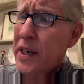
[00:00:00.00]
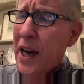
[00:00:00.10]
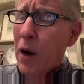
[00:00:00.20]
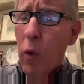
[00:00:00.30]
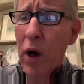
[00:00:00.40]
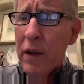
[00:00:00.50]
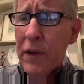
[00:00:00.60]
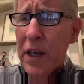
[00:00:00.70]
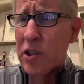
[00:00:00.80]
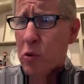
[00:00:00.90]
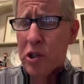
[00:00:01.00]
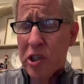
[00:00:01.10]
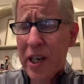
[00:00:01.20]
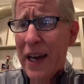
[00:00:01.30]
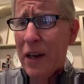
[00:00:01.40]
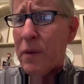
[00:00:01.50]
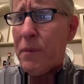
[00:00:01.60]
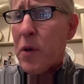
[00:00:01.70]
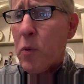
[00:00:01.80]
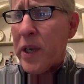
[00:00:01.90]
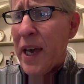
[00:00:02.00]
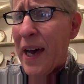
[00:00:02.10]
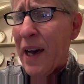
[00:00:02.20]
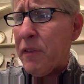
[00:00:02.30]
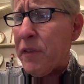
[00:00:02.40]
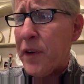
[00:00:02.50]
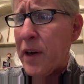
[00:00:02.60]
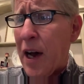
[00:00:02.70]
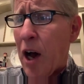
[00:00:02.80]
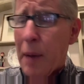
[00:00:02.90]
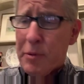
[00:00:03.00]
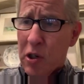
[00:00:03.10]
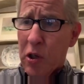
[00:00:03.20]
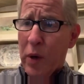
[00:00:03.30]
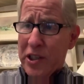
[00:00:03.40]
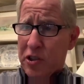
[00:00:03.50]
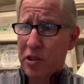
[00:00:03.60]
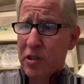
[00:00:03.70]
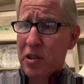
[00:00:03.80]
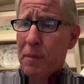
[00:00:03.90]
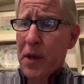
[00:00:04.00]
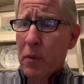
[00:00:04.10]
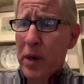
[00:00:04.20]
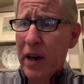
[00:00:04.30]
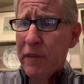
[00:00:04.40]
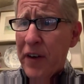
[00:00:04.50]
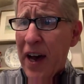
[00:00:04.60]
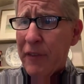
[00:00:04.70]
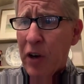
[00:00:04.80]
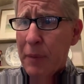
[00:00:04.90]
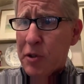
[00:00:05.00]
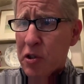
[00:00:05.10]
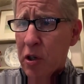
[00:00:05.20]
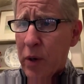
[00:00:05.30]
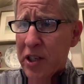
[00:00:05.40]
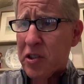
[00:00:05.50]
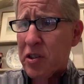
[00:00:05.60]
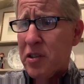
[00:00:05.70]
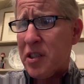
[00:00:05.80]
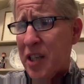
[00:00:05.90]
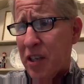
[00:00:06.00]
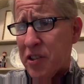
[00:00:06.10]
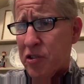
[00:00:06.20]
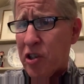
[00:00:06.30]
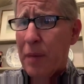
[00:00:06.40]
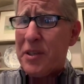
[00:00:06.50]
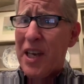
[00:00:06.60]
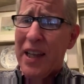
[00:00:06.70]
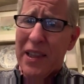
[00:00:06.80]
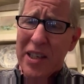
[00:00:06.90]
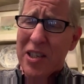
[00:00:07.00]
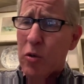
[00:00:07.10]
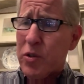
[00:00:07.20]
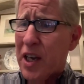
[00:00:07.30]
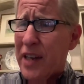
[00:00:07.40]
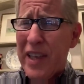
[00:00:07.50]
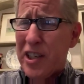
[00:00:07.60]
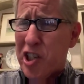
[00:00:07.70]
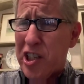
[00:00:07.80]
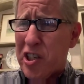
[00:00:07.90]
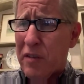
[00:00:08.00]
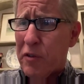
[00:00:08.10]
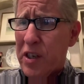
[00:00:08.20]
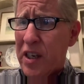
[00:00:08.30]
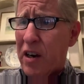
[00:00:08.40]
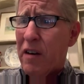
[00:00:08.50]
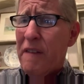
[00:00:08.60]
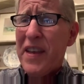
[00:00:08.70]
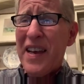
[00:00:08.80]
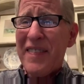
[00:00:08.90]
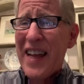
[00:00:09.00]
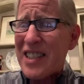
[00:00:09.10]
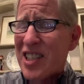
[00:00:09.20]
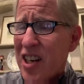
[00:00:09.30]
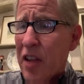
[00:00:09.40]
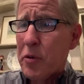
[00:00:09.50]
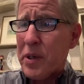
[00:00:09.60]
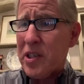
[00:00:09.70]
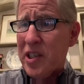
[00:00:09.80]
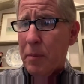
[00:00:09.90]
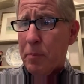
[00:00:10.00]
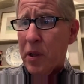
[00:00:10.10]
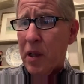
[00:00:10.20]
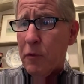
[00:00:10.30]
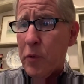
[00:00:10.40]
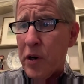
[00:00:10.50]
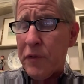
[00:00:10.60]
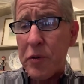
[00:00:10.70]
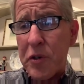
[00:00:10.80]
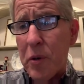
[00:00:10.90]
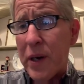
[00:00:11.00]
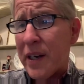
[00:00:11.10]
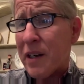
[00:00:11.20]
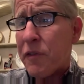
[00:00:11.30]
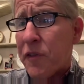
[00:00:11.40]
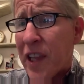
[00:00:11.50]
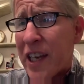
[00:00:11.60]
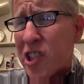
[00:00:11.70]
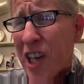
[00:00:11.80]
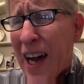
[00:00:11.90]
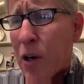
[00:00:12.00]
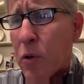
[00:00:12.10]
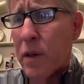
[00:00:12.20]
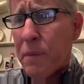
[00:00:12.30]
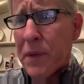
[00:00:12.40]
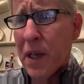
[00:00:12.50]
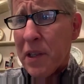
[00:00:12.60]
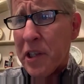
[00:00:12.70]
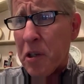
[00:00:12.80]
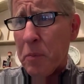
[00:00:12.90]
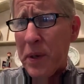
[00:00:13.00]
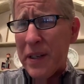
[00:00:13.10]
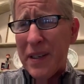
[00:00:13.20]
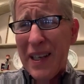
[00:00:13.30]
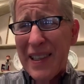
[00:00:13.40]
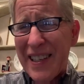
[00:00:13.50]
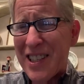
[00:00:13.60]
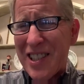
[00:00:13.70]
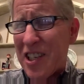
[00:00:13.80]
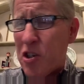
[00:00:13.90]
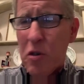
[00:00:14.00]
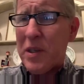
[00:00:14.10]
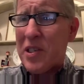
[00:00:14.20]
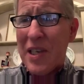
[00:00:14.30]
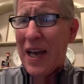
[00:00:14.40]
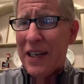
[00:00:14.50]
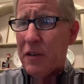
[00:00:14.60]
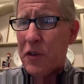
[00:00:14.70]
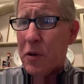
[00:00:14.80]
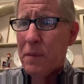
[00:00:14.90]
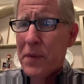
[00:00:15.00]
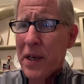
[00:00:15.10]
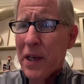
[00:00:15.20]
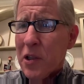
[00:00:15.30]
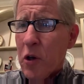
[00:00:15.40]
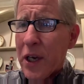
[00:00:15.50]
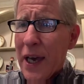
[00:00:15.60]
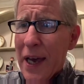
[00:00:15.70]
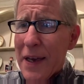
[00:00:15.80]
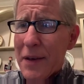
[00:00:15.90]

Now, at Georgetown, we have optional questions. We have 5 optional questions. Tell us your top 10 list, those kind. They change every year. That's another example of where if you do it, it'll flesh out a little bit, just the human side of you. Look,